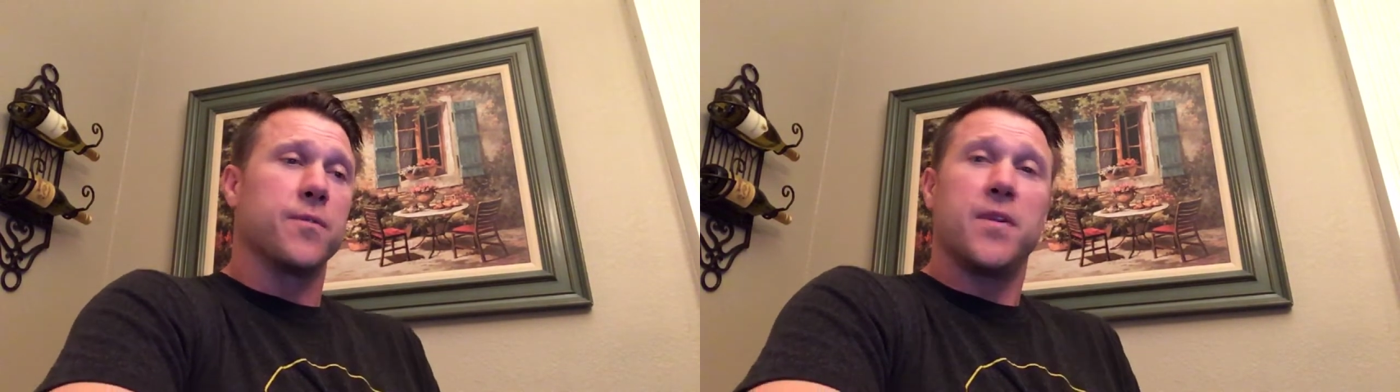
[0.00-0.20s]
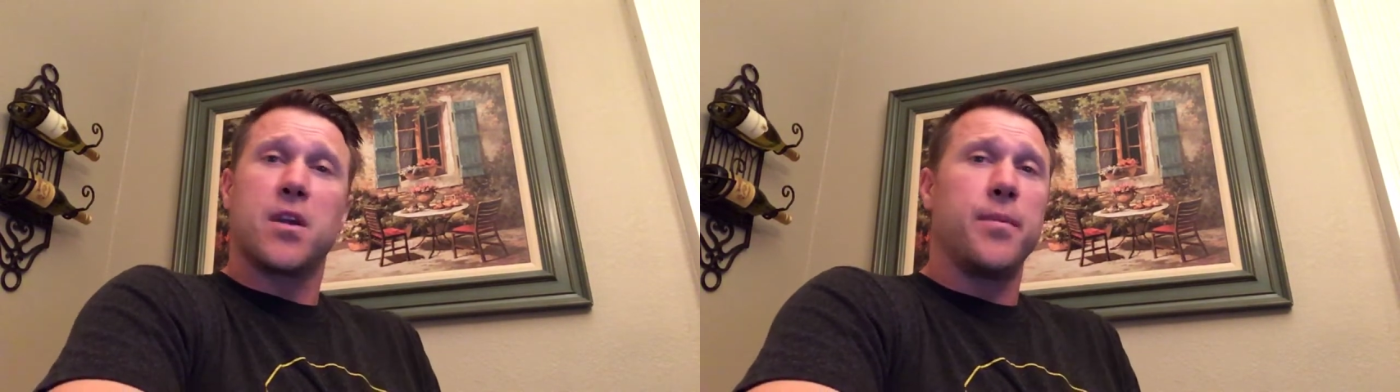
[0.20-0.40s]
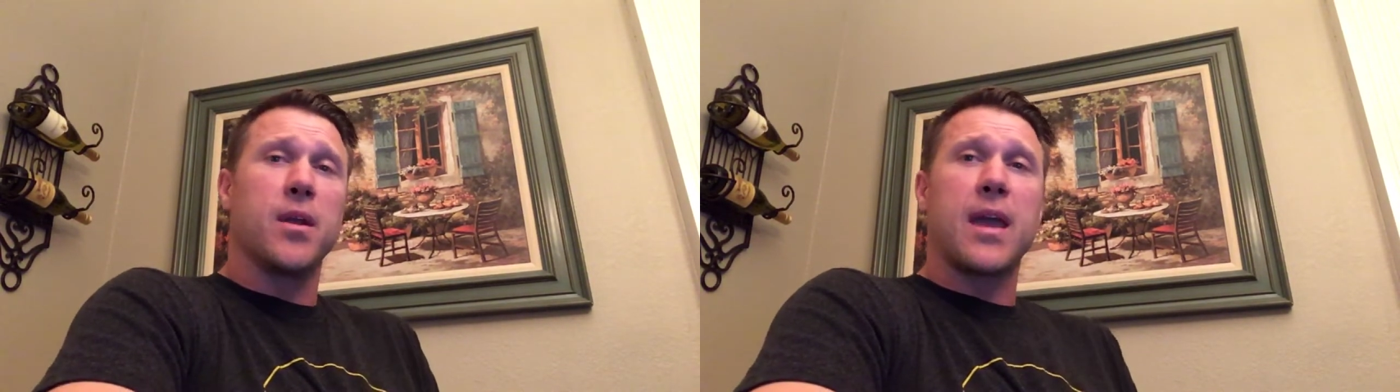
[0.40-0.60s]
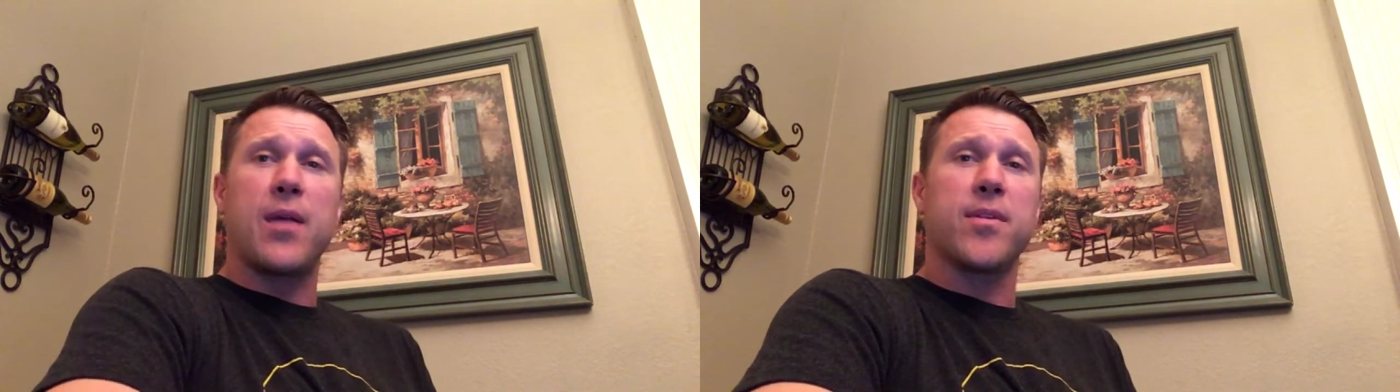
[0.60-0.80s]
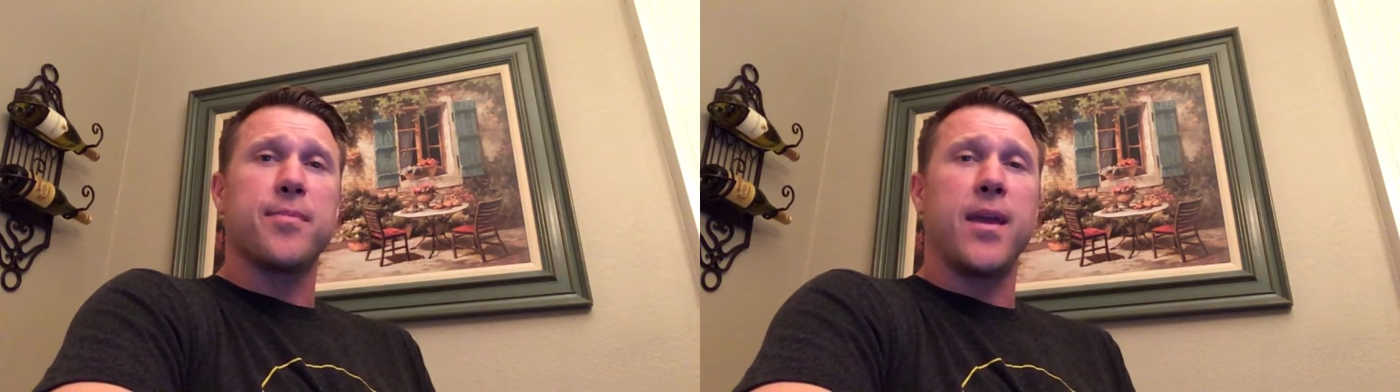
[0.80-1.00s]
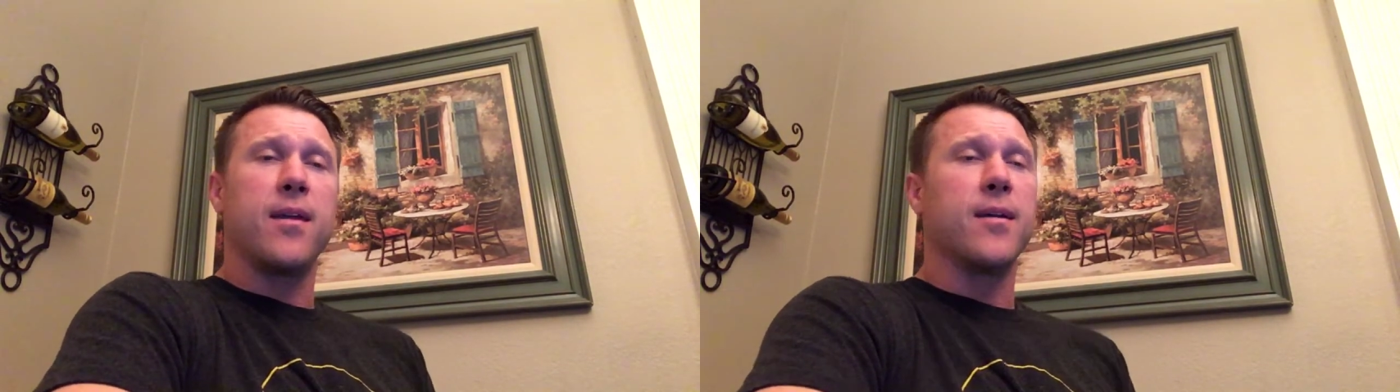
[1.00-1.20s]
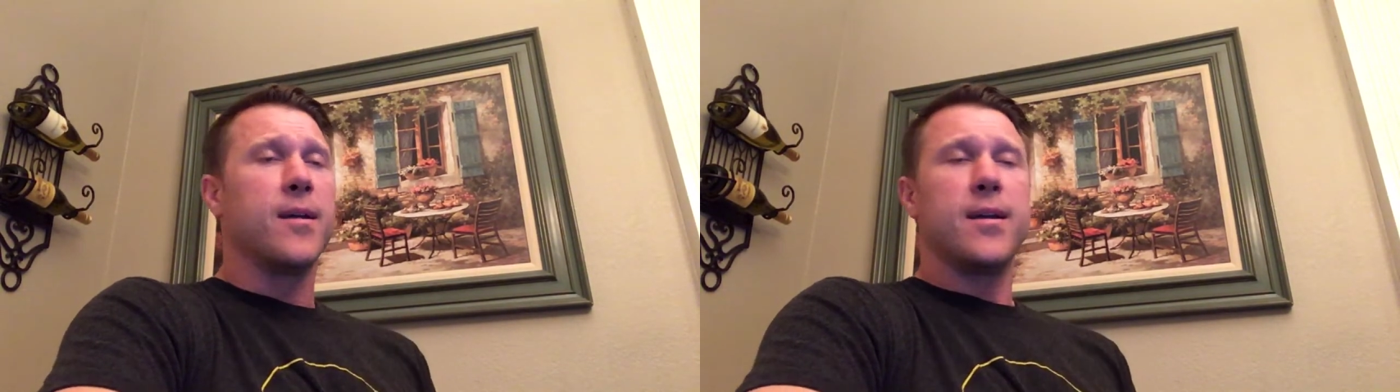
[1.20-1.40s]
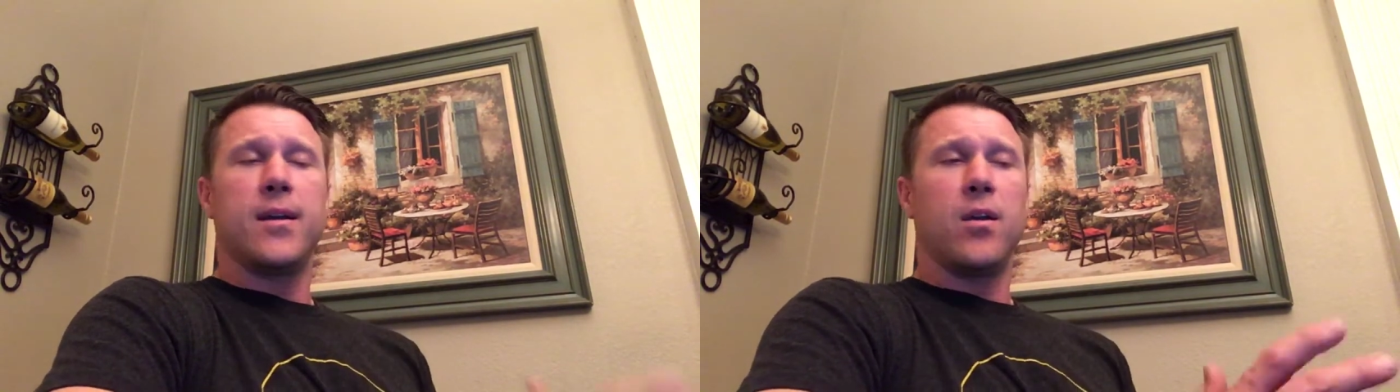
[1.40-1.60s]
So if you communicate with me,
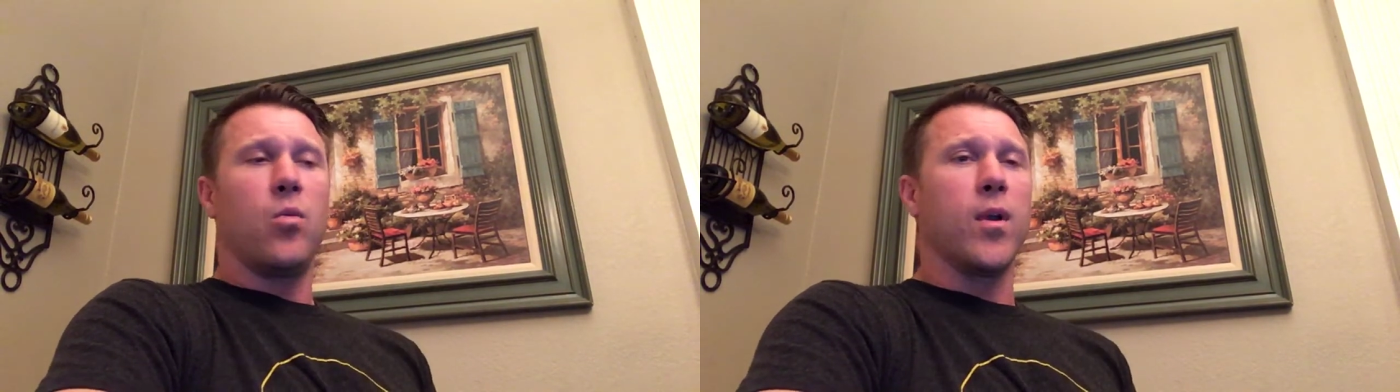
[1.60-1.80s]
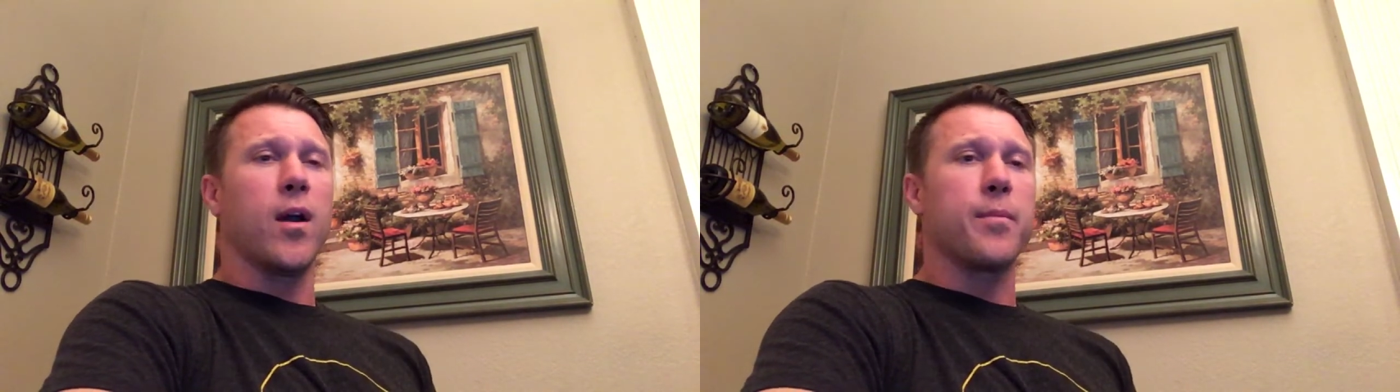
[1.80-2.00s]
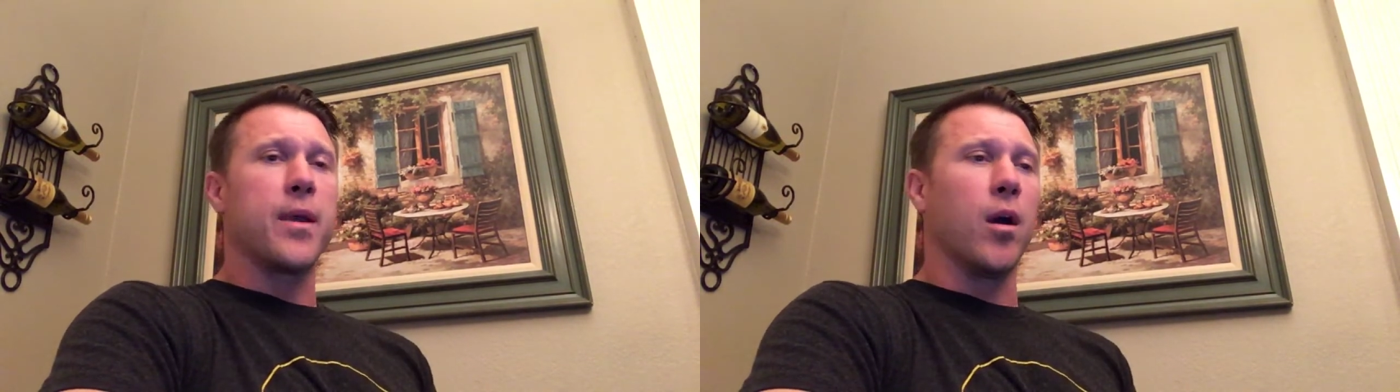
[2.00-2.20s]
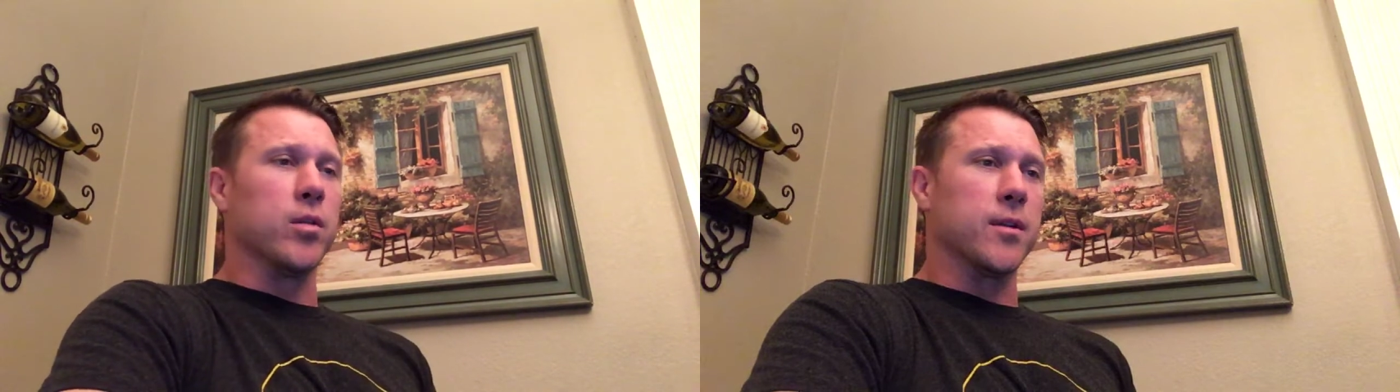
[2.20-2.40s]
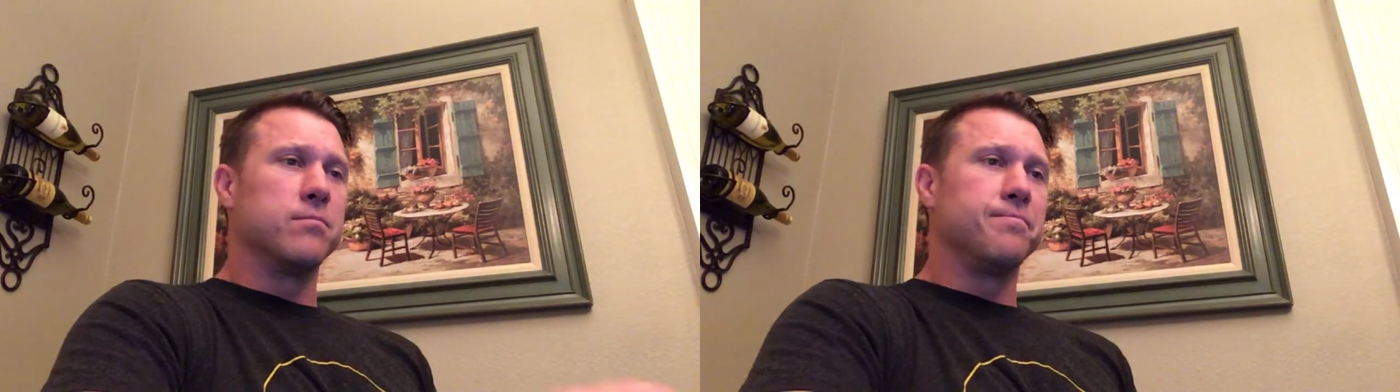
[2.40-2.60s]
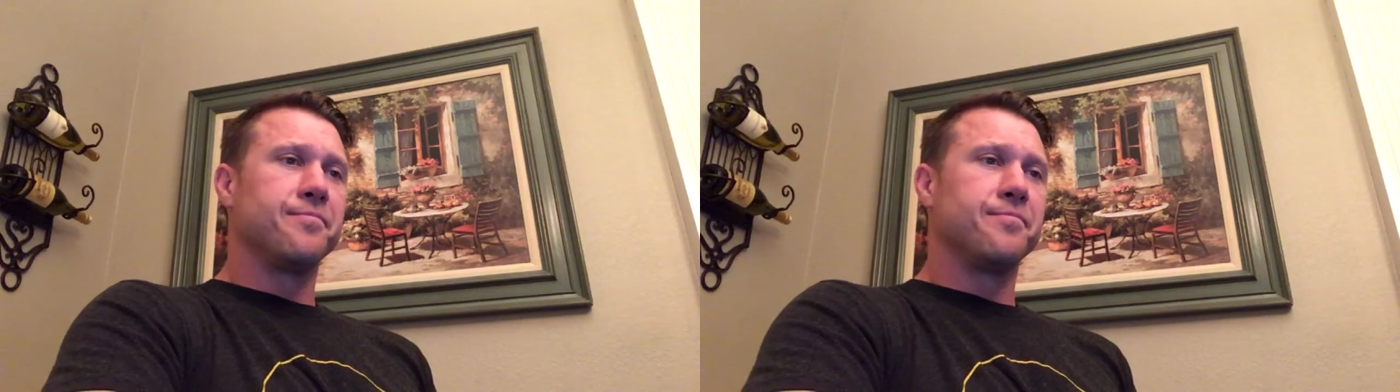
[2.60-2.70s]
we ought to be golden.